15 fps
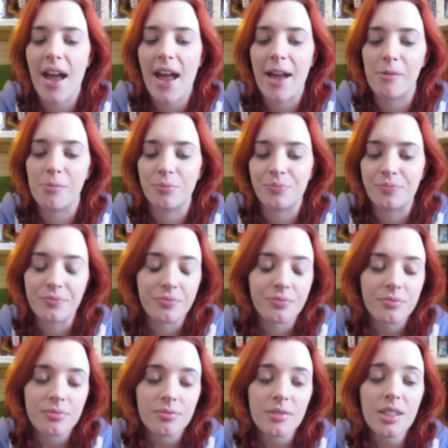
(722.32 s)
um
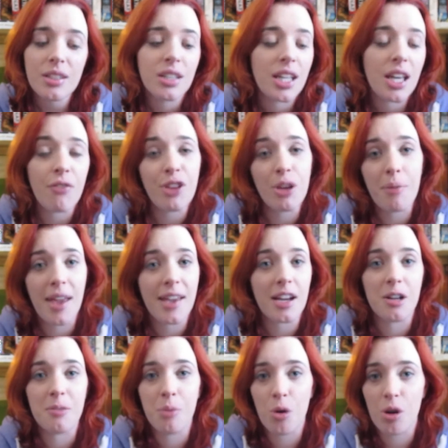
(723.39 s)
if you make
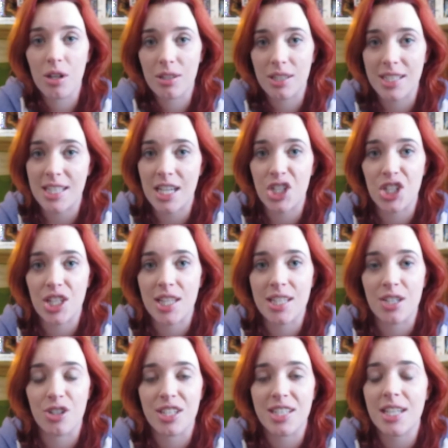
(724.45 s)
immoral decisions
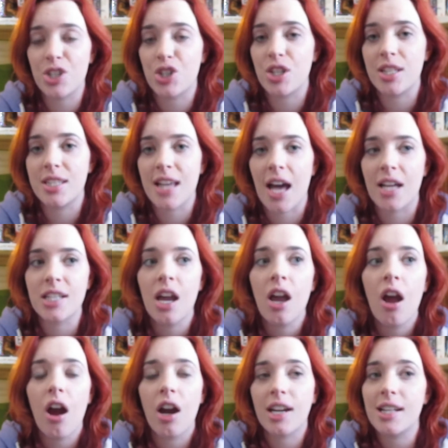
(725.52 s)
or decisions that
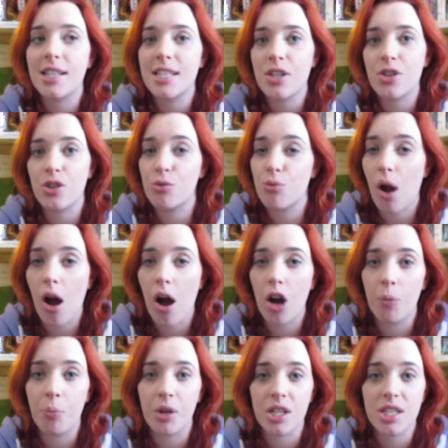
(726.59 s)
are considered
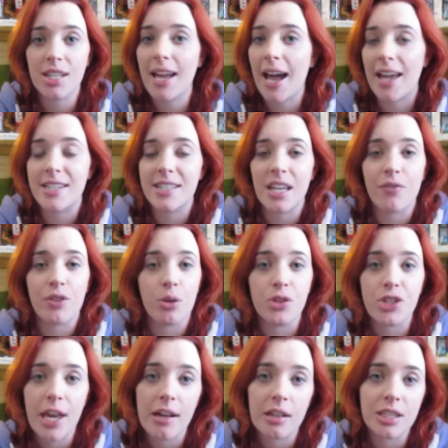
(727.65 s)
wrong but can't give you
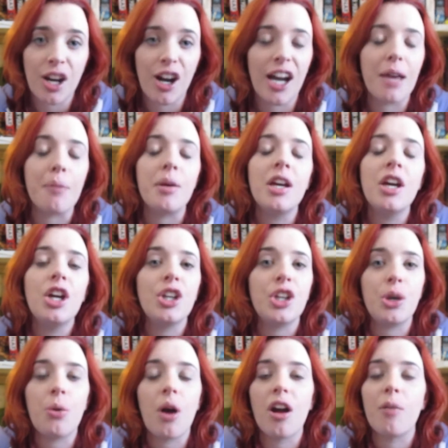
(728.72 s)
jail time,
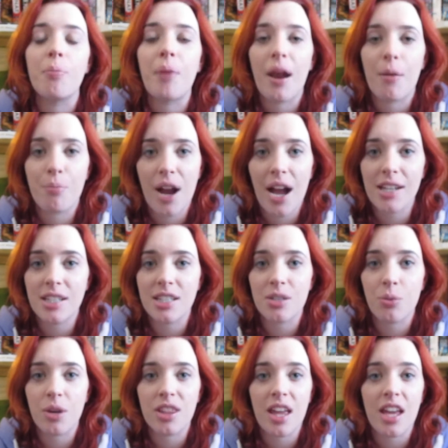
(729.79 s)
you are branded
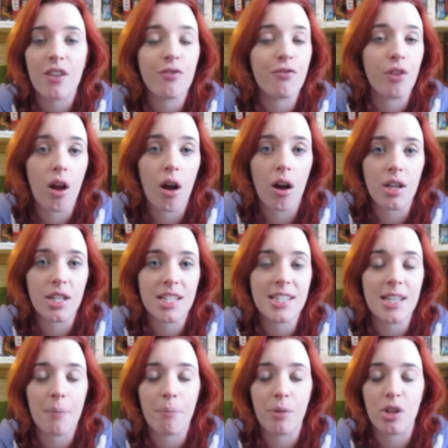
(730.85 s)
with a flawed
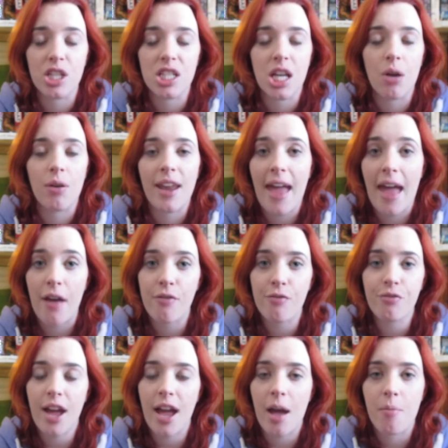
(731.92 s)
symbol, so an
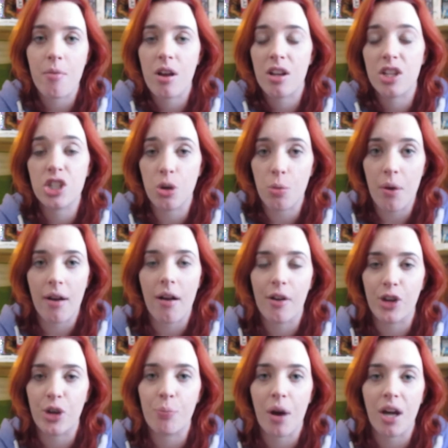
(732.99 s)
F um, somewhere
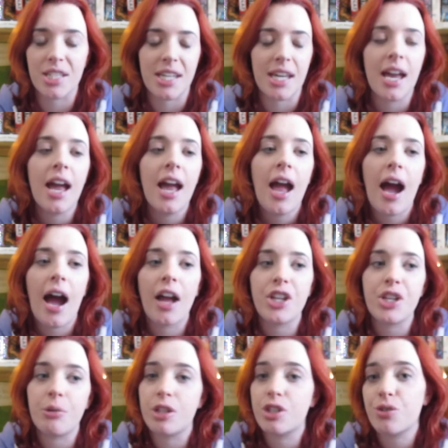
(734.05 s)
on your body,
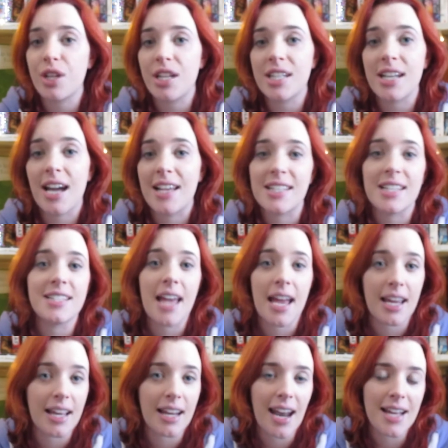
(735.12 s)
and you are treated as a
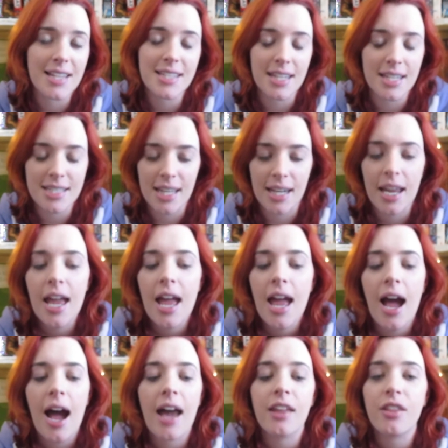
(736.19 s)
second class citizen.
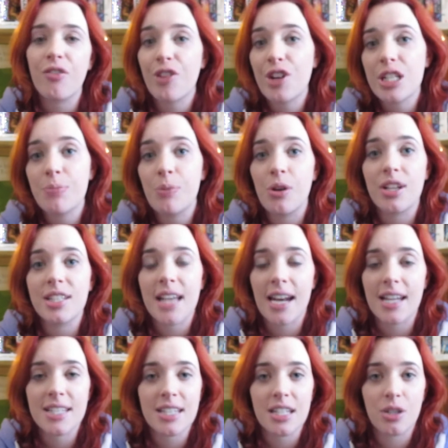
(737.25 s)
And in the first book,
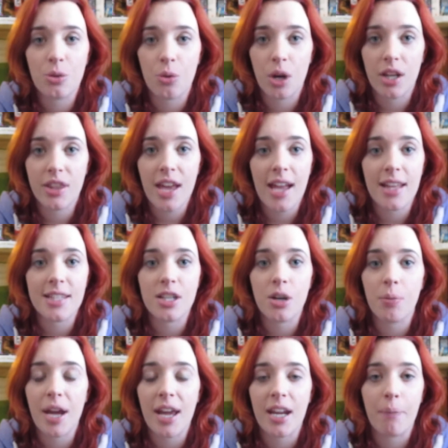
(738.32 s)
Celestine North ends
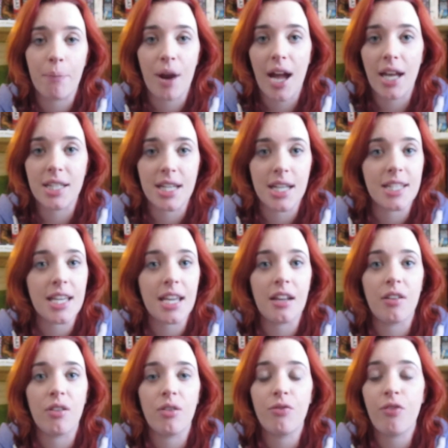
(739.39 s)
up getting branded
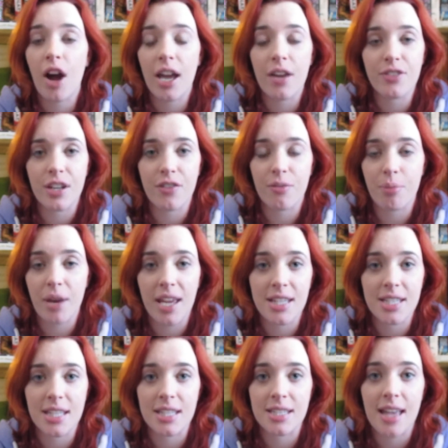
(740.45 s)
in five different
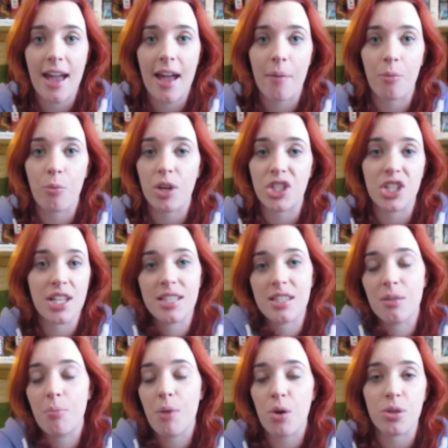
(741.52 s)
places, um, which is
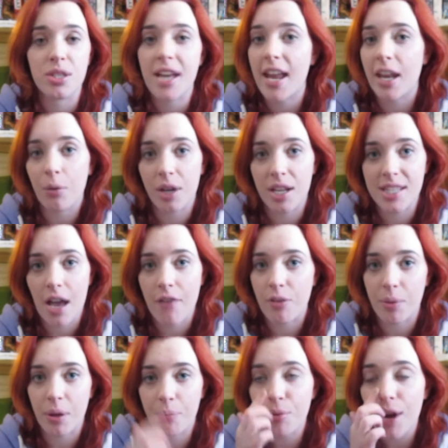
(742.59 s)
the most anyone has ever
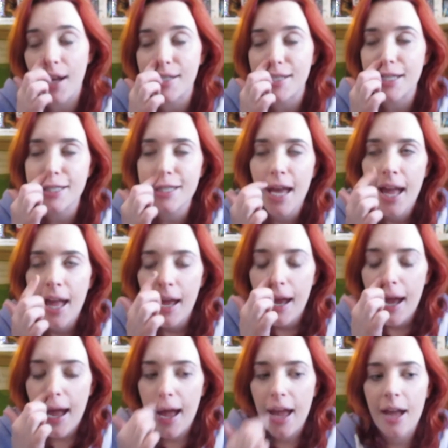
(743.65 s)
been branded,
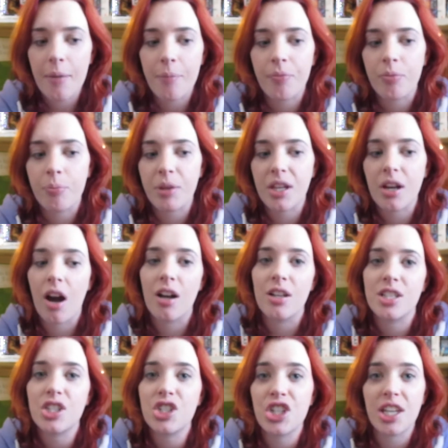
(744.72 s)
um,
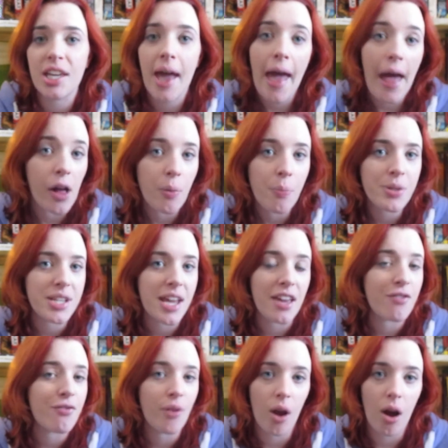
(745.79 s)
because she helped a
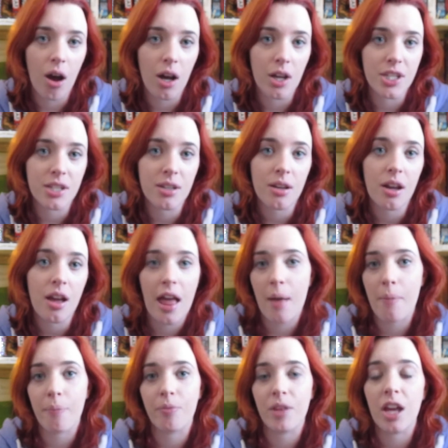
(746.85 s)
flawed,
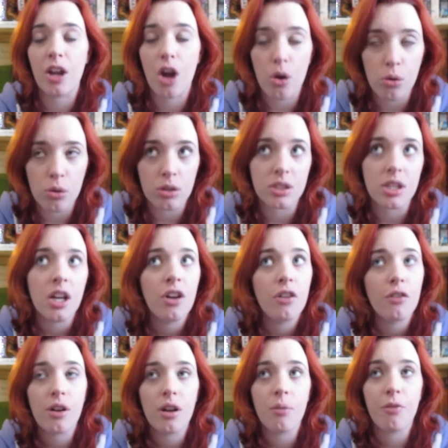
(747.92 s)
um, an old
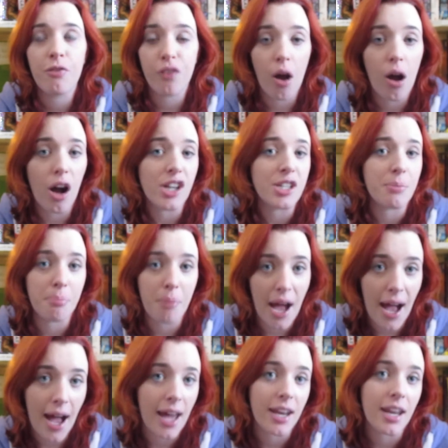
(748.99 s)
flawed
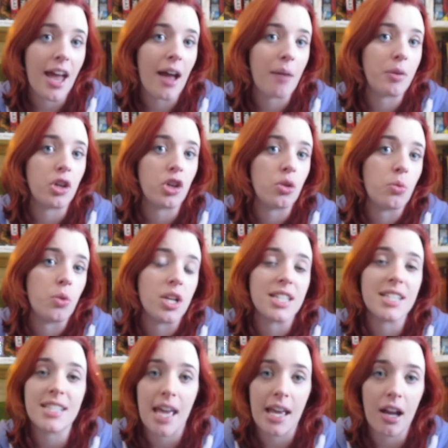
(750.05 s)
man um, who was
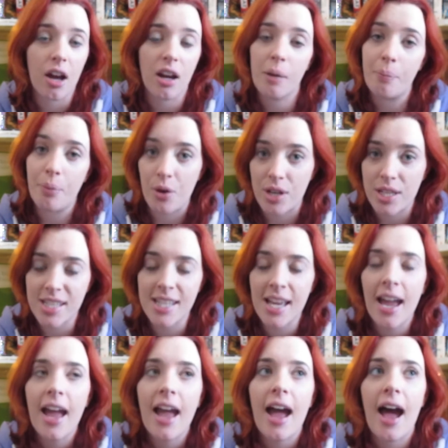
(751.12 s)
sick on a bus
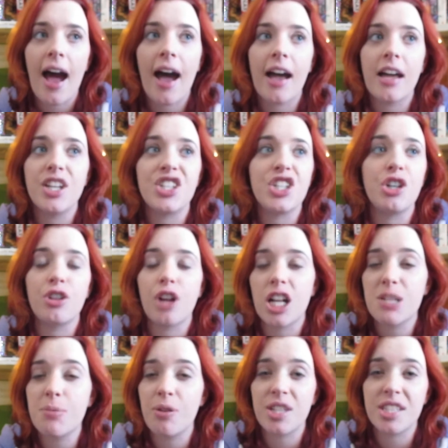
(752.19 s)
and you're
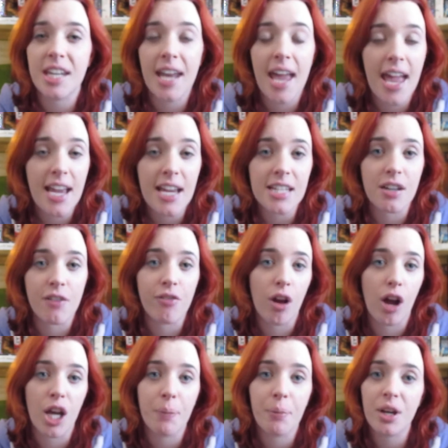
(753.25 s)
not supposed to aid a
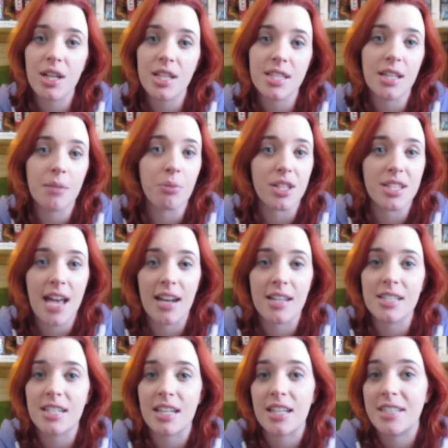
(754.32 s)
flawed person but
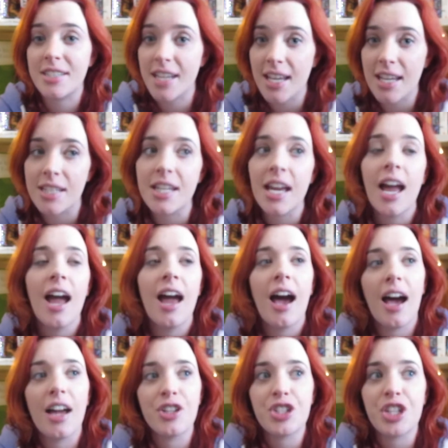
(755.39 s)
Celestine did
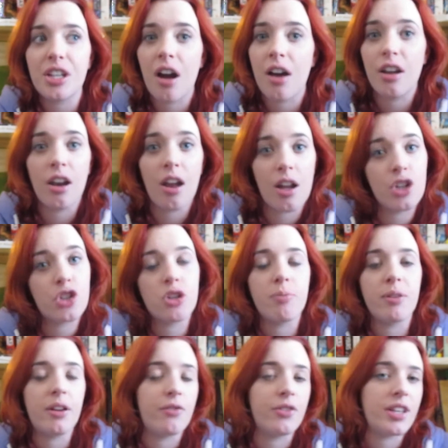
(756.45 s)
and she got in a lot of
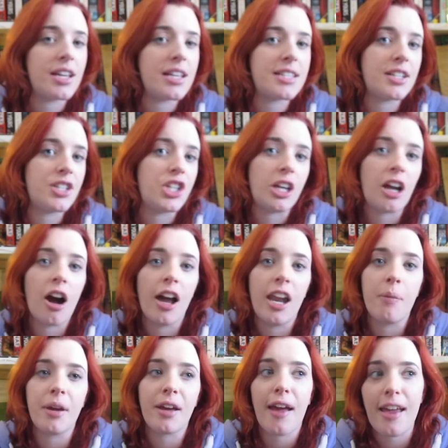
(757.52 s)
trouble over this and she kind
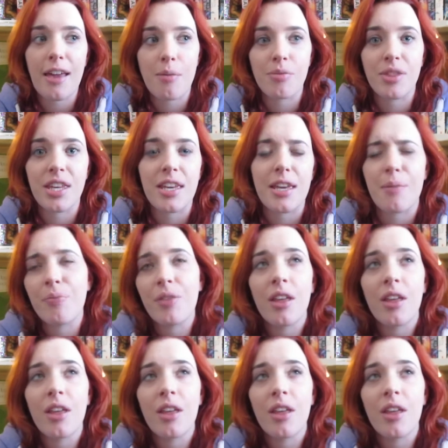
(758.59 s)
of became the